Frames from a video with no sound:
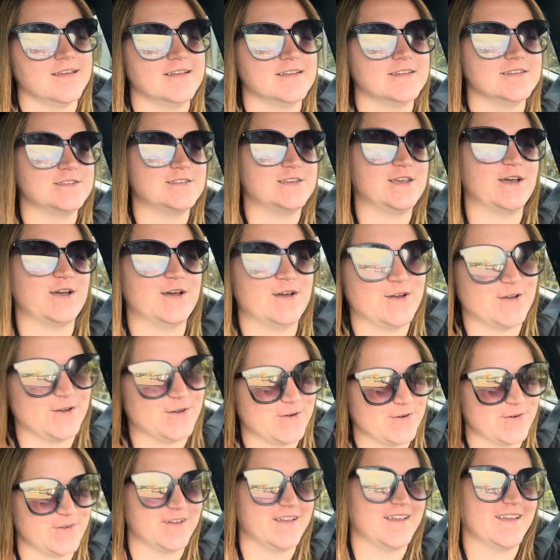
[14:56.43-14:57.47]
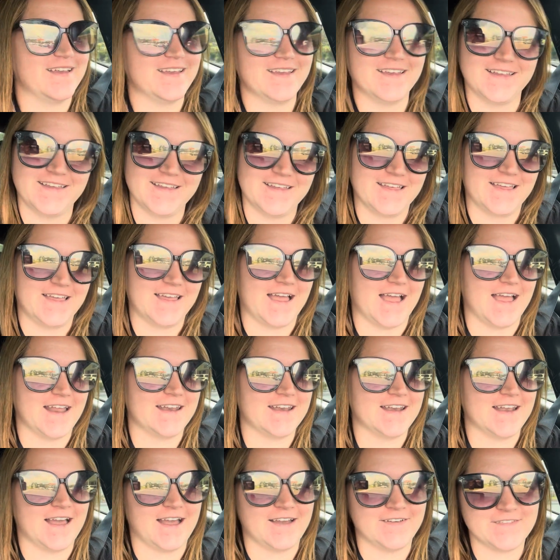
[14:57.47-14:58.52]
So I
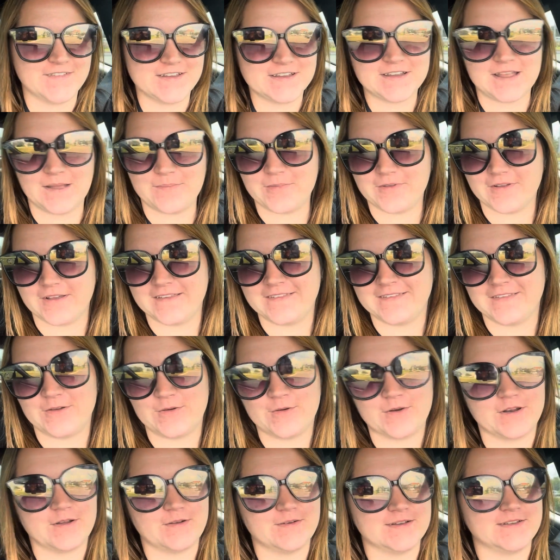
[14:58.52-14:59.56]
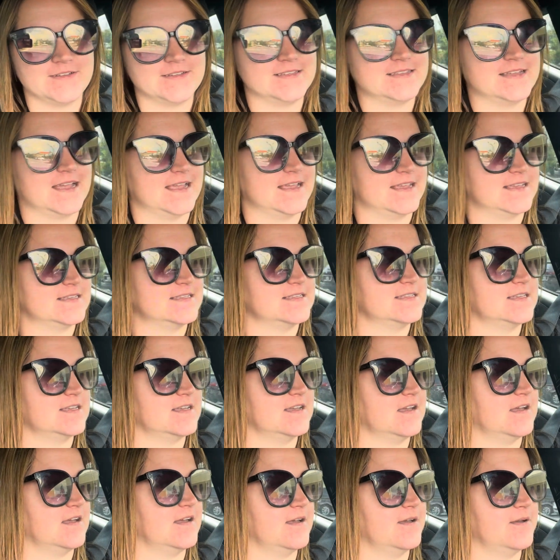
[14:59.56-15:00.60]
didn't have to shop the rest of the order, which is nice.
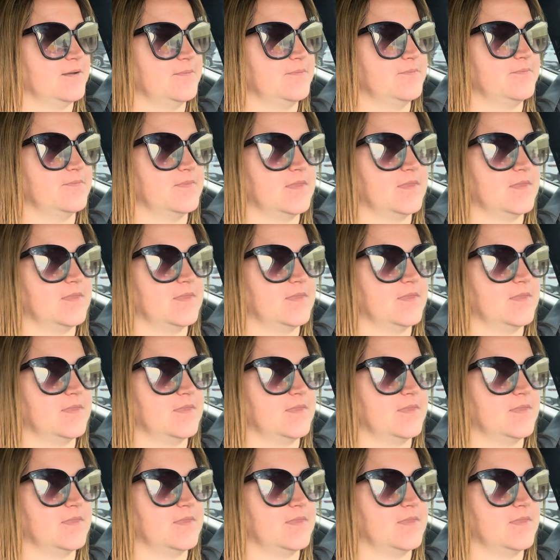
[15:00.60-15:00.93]
Um,